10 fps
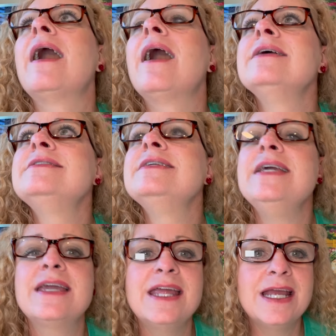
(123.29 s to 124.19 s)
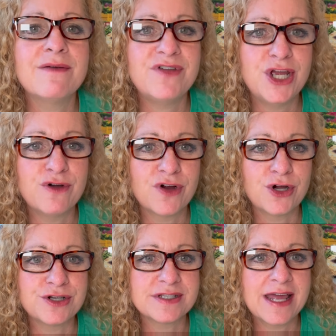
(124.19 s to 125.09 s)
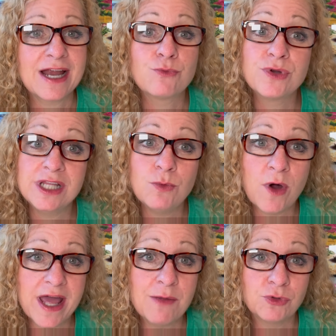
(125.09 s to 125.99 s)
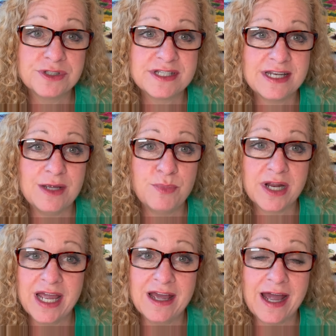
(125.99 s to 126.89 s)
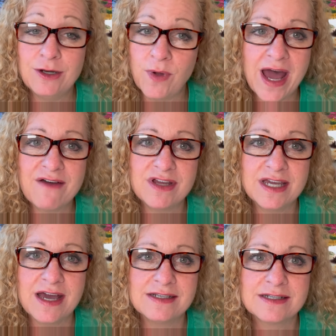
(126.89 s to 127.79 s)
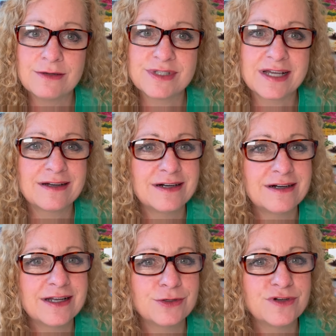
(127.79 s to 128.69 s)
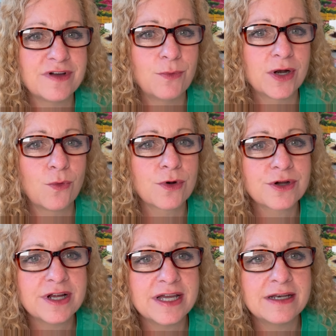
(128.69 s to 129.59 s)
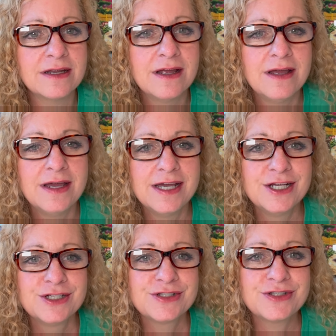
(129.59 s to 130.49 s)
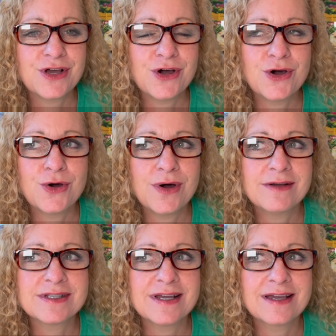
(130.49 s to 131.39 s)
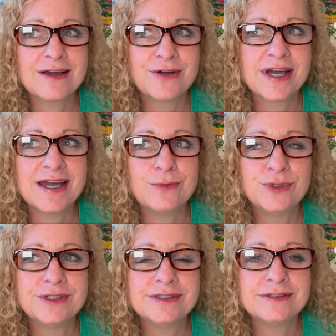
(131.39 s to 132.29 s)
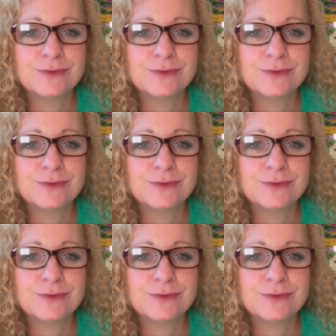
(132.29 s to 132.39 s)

I see a kitting up video of hers and I really want Emerald City, but I, I don't have it yet. And I was like, oh, I don't know if I want to order it. So I was like, okay, we'll,